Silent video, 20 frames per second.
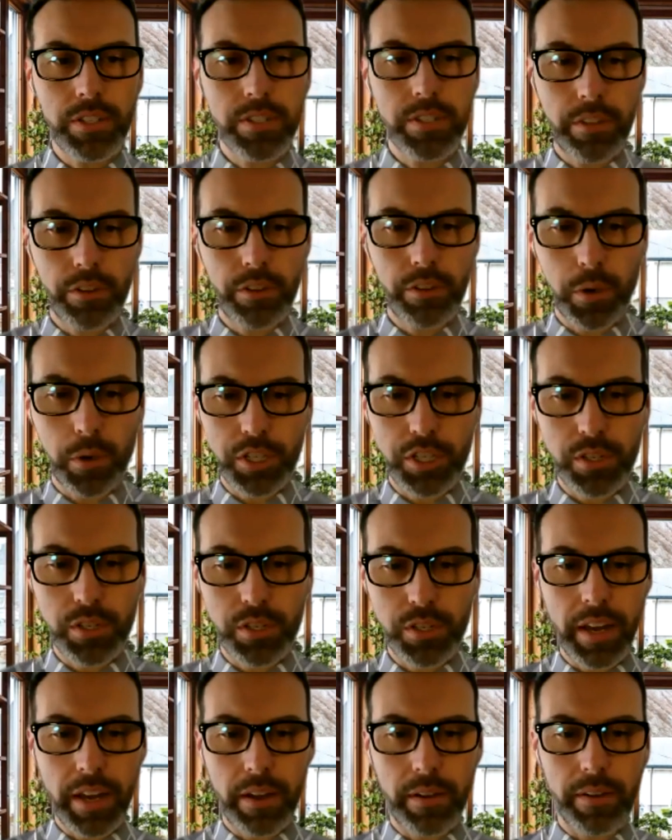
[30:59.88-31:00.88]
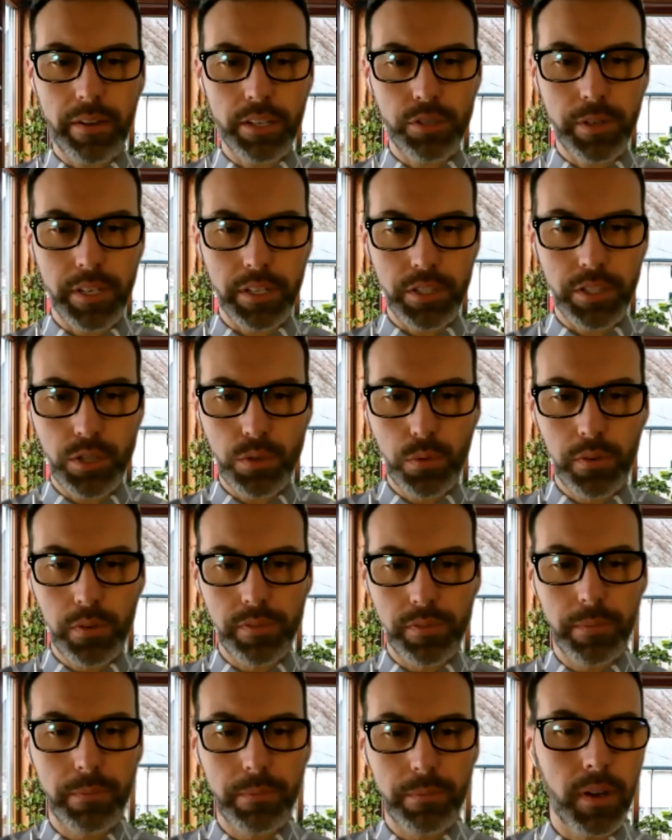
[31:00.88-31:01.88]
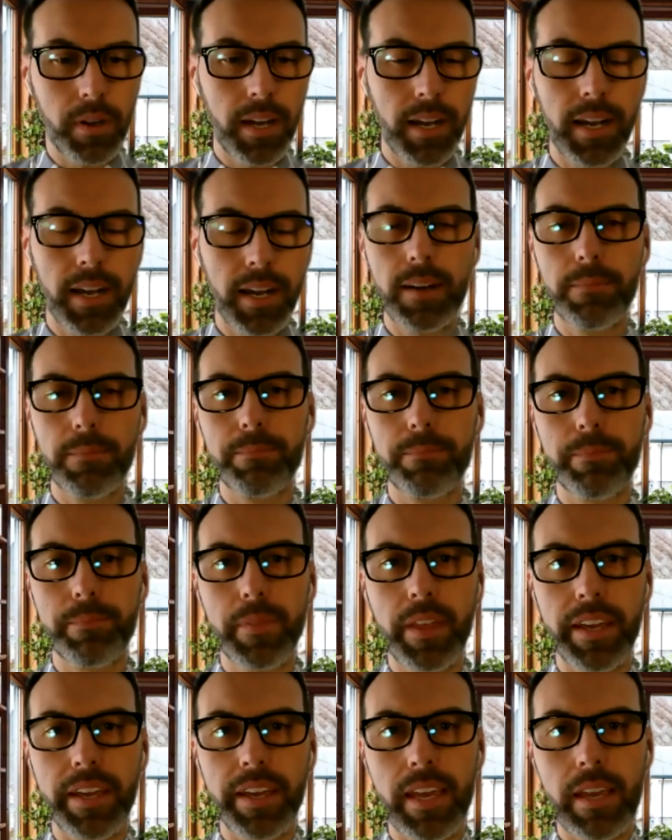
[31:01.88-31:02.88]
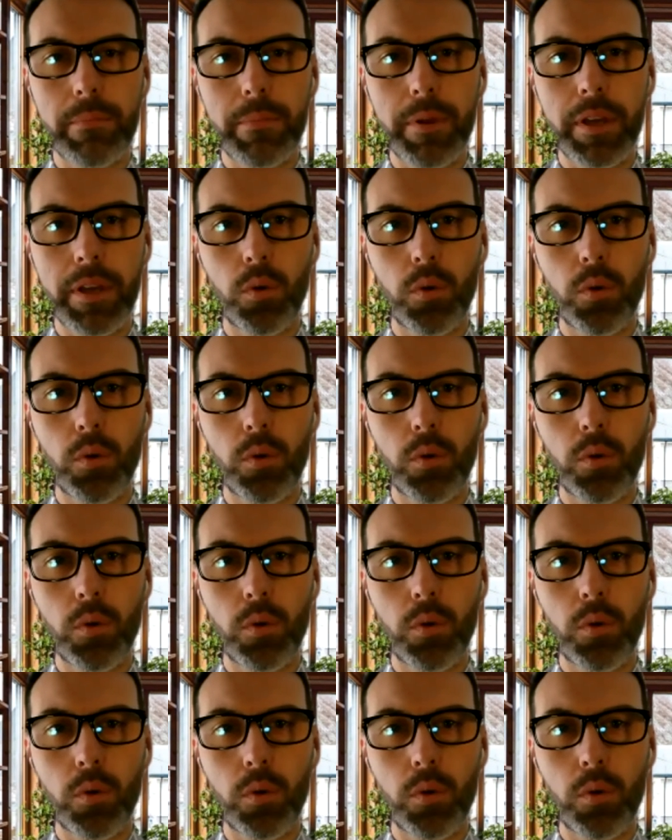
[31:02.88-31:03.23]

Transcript: another question we got. Actually got two of them that came in.